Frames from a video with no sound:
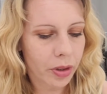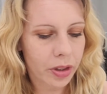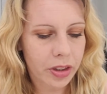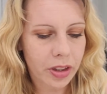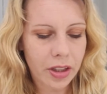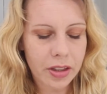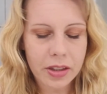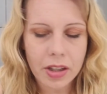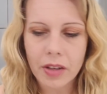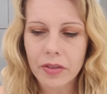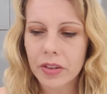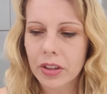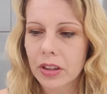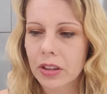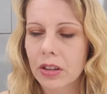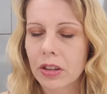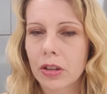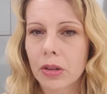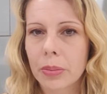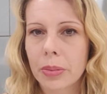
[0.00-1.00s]
it does have a
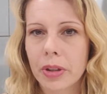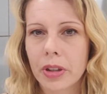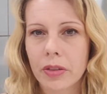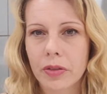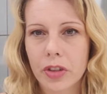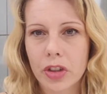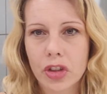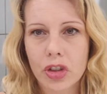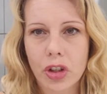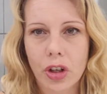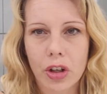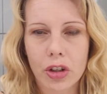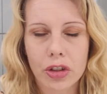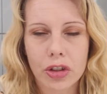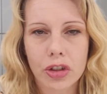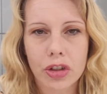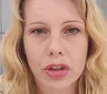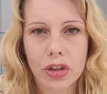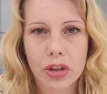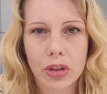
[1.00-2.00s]
little bit of a charge
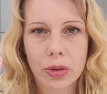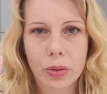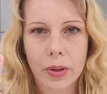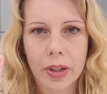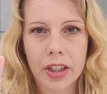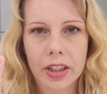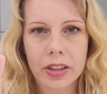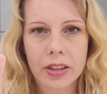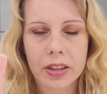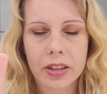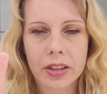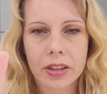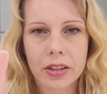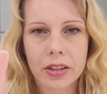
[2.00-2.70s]
to it.